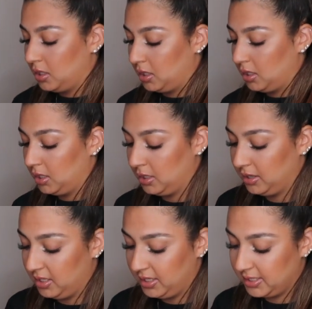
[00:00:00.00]

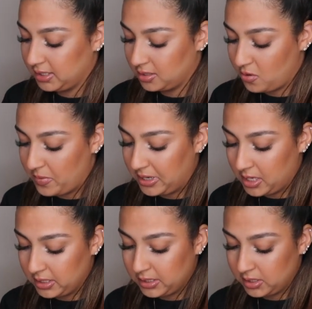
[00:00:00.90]
And this, oh my
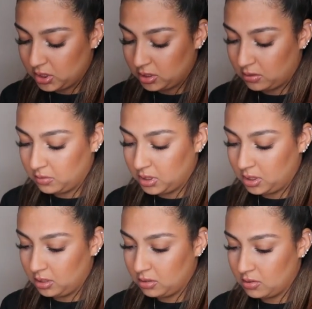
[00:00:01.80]
god, this is so
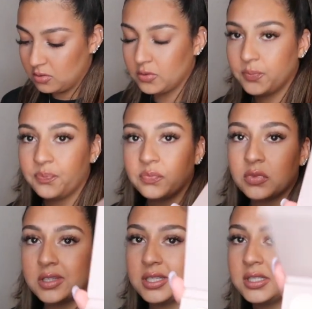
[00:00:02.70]
cute.
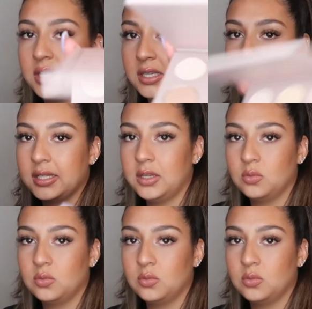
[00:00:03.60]
This is the inside,